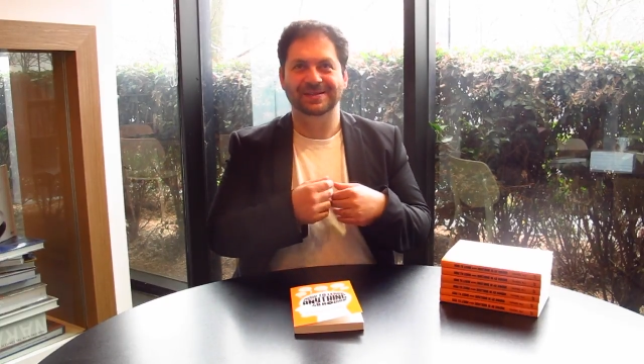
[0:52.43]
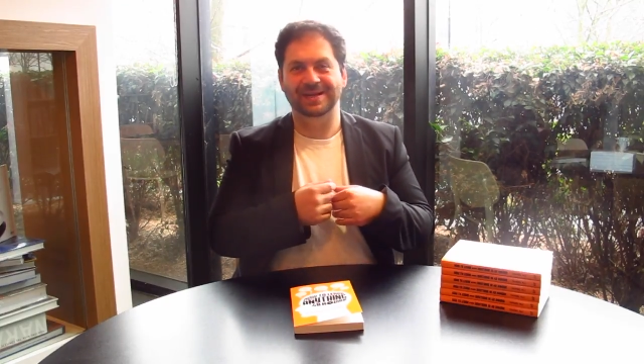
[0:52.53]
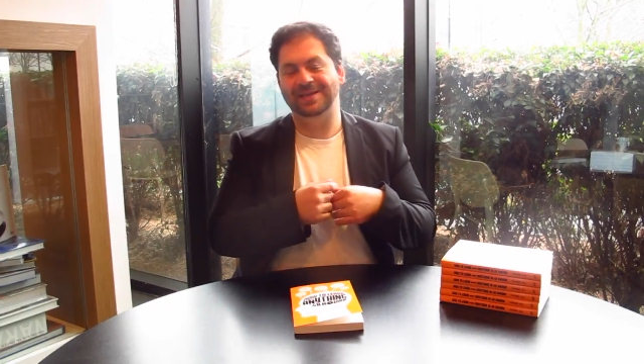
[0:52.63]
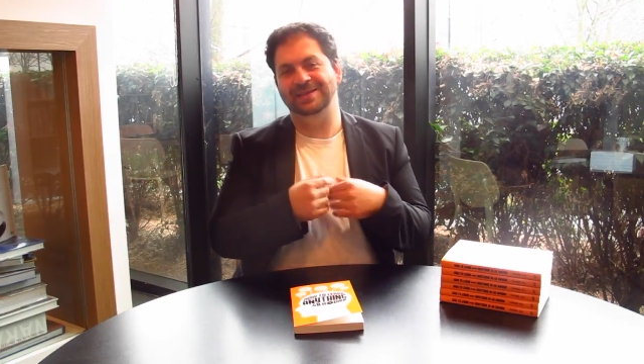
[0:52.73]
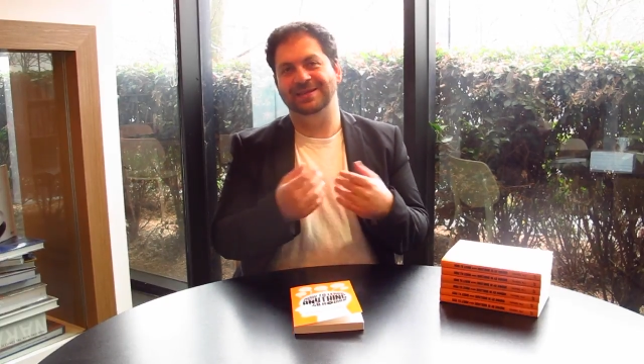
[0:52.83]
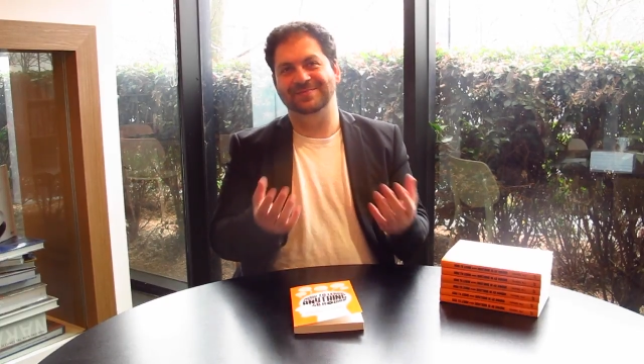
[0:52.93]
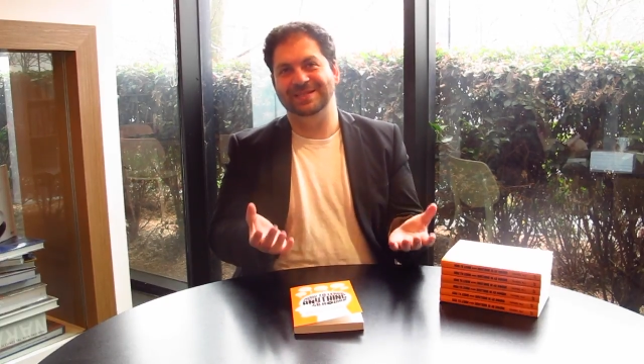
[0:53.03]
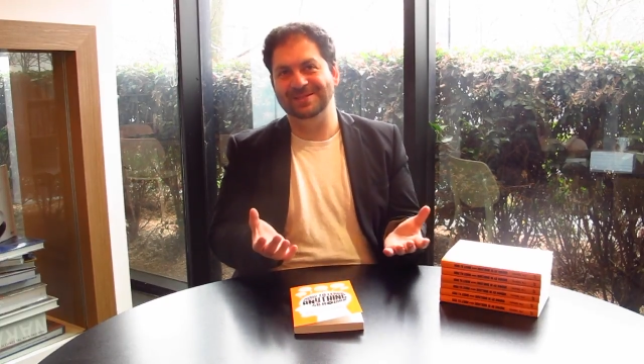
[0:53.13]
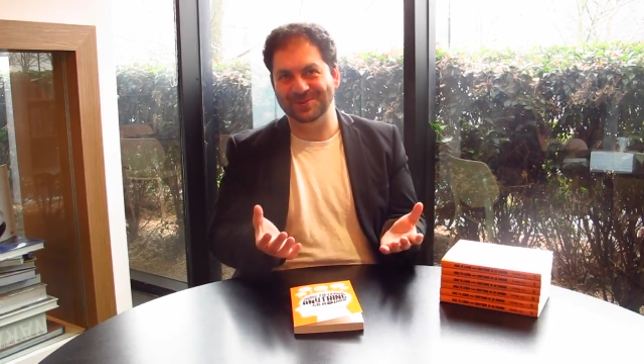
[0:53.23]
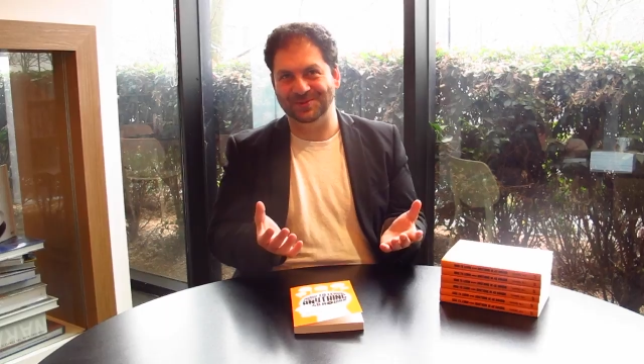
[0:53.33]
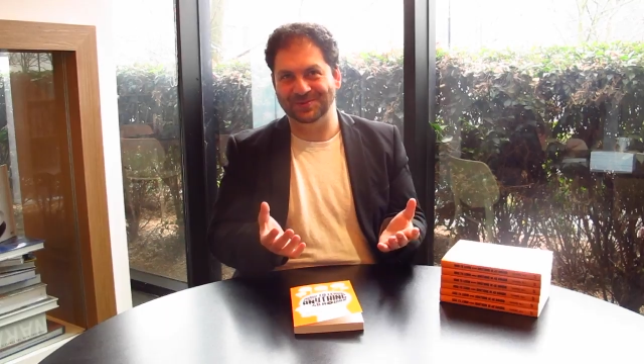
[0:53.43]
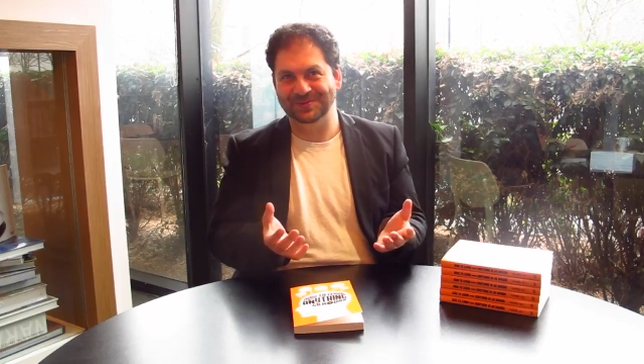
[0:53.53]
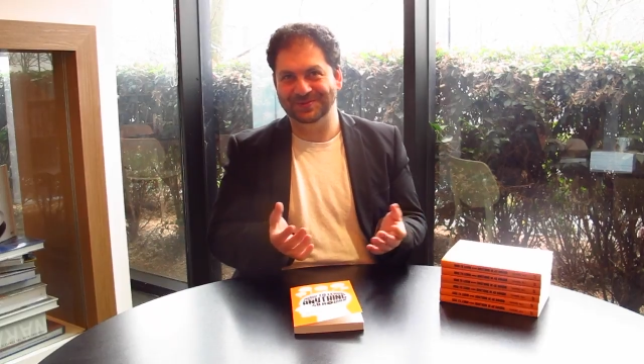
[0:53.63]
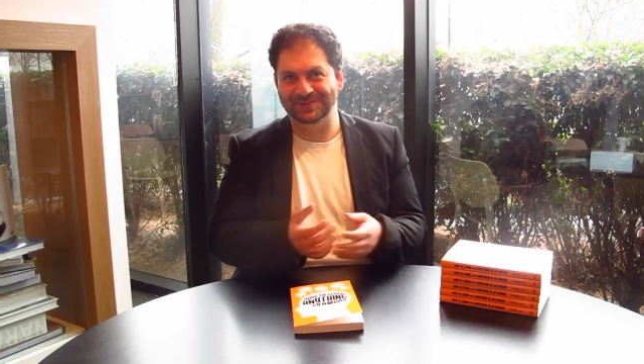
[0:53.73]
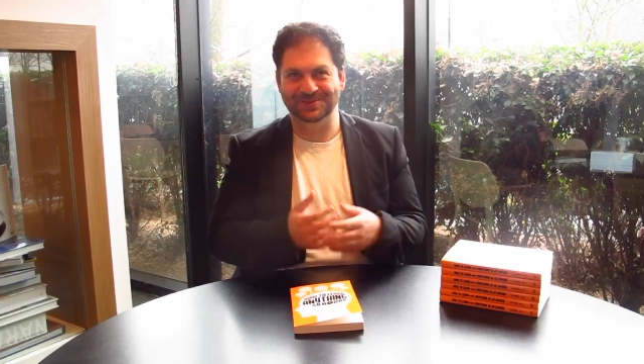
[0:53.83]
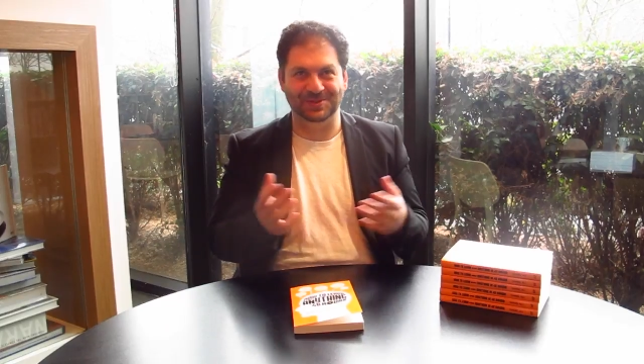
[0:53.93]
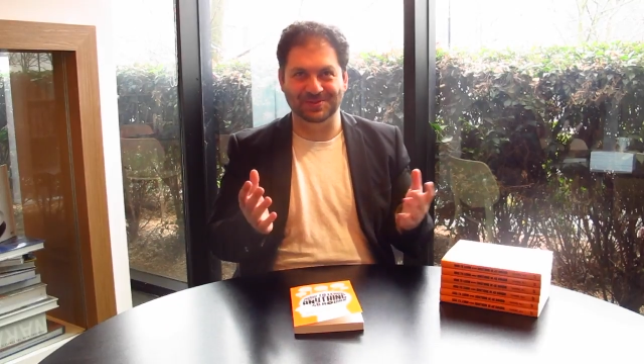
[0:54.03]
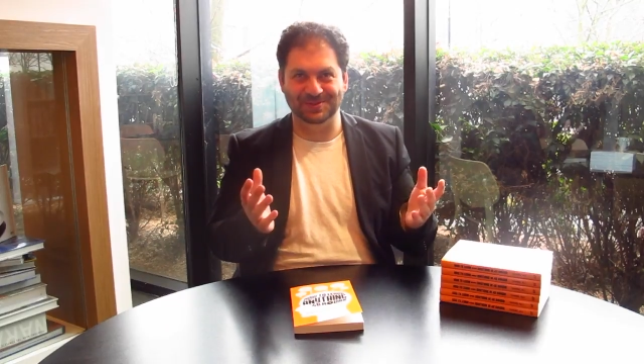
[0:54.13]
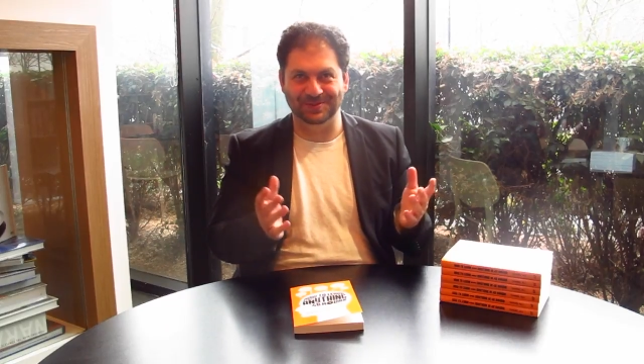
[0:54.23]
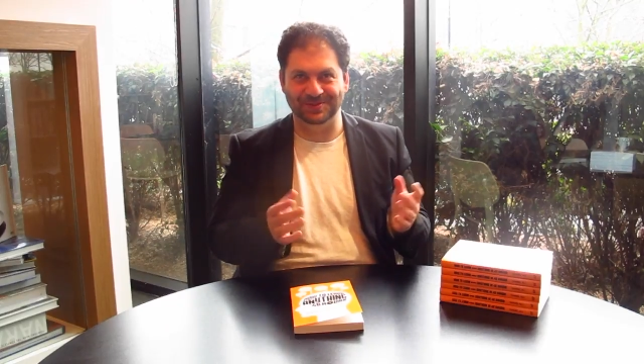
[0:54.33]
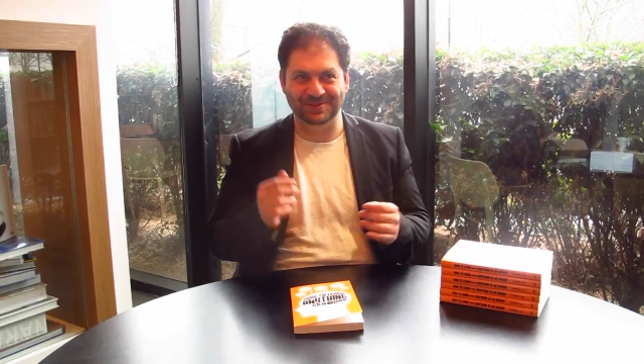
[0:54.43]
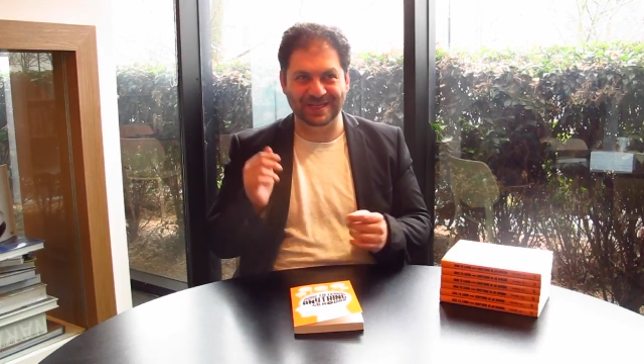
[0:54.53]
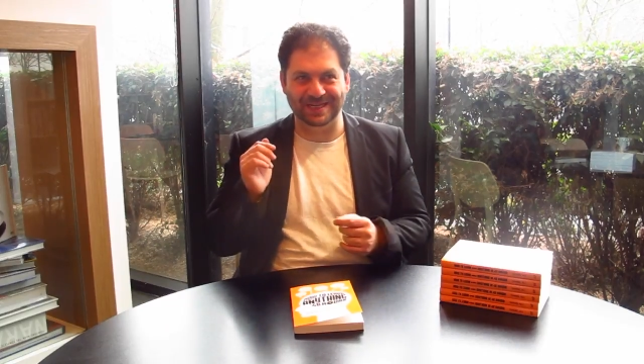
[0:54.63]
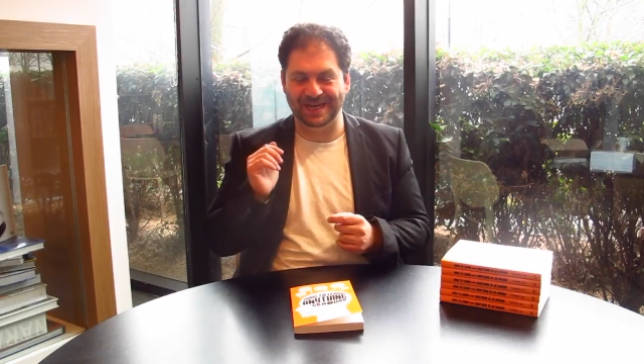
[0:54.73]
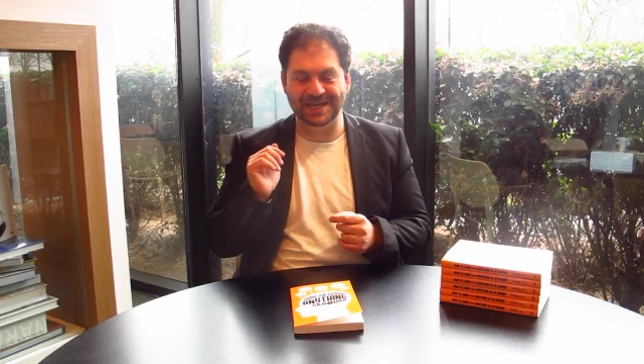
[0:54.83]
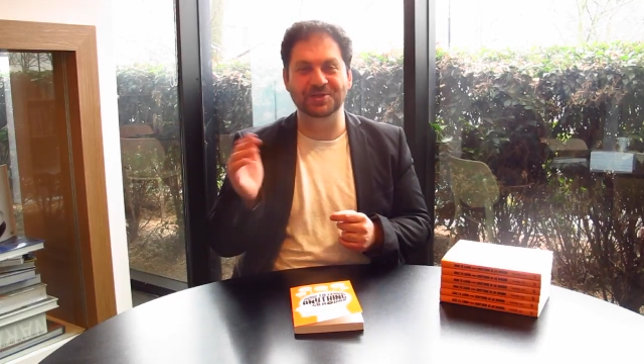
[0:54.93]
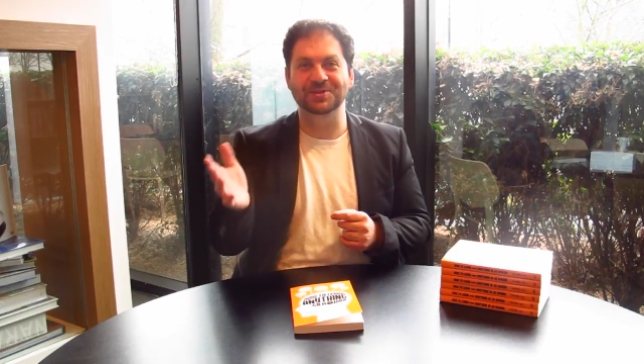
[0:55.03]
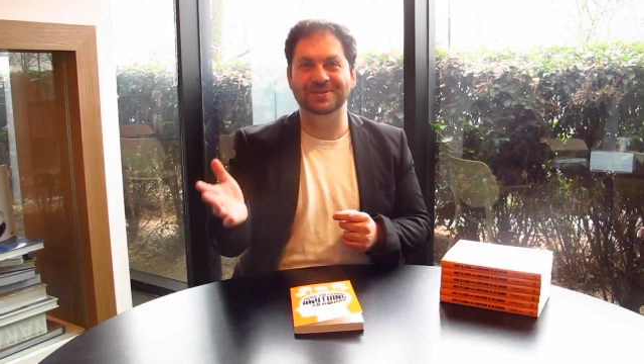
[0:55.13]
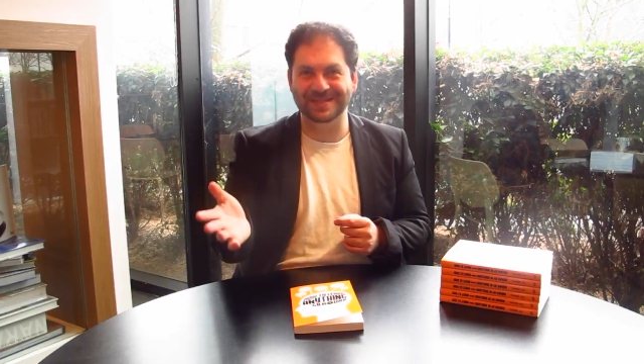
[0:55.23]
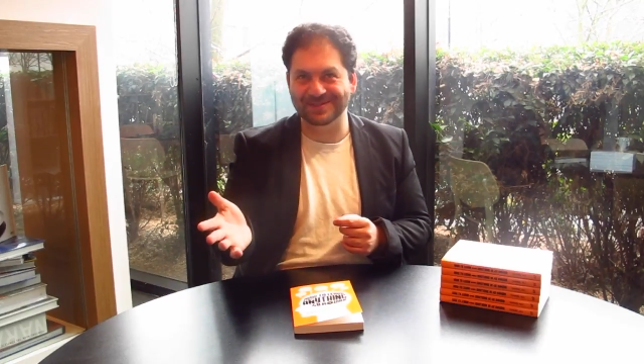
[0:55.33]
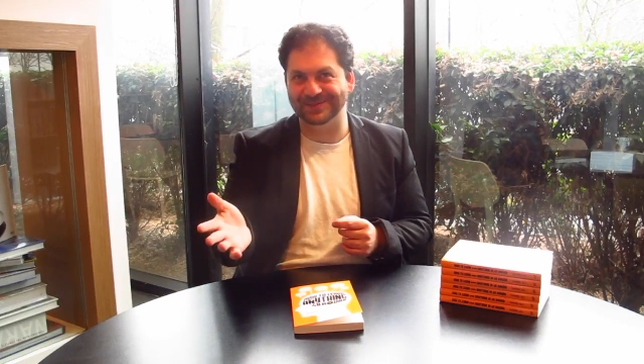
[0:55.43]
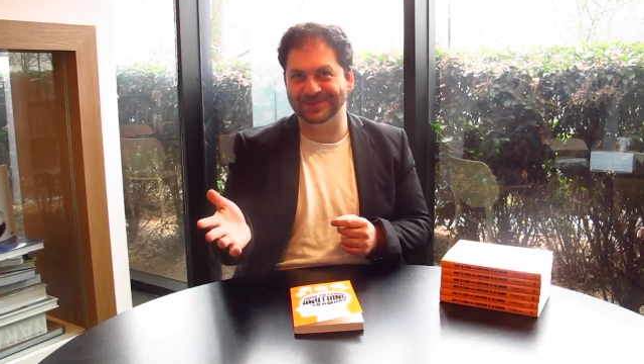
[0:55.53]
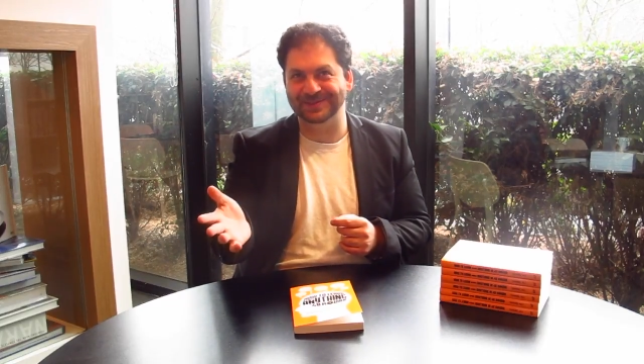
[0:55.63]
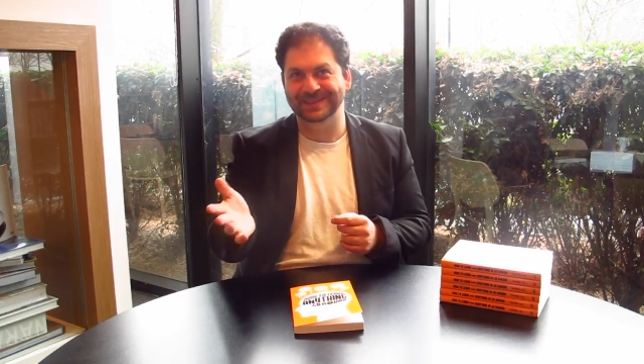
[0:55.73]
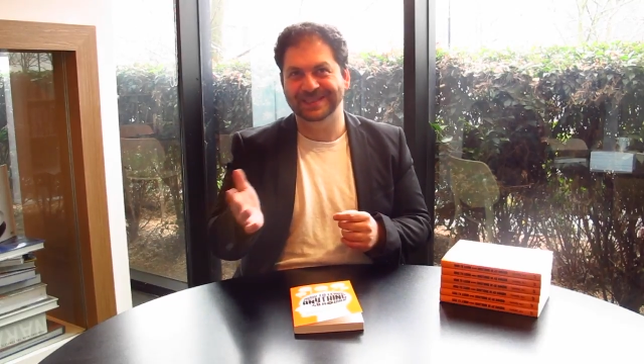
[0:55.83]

they can think of tinsel or tonsil or yell out, "Hey, you, Tansel!"